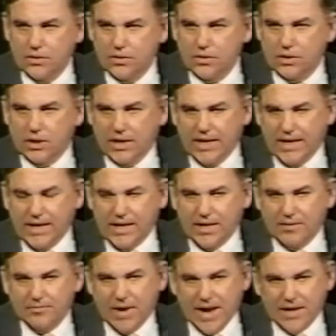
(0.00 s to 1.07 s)
delay in
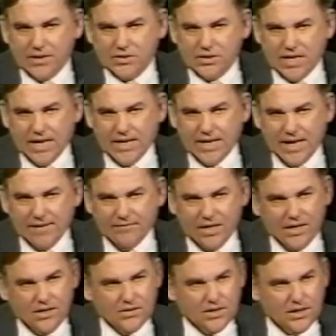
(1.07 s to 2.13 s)
Pakistan have
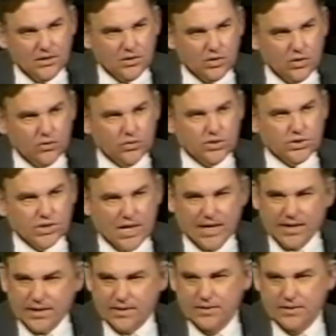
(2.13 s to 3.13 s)
anything to do with China?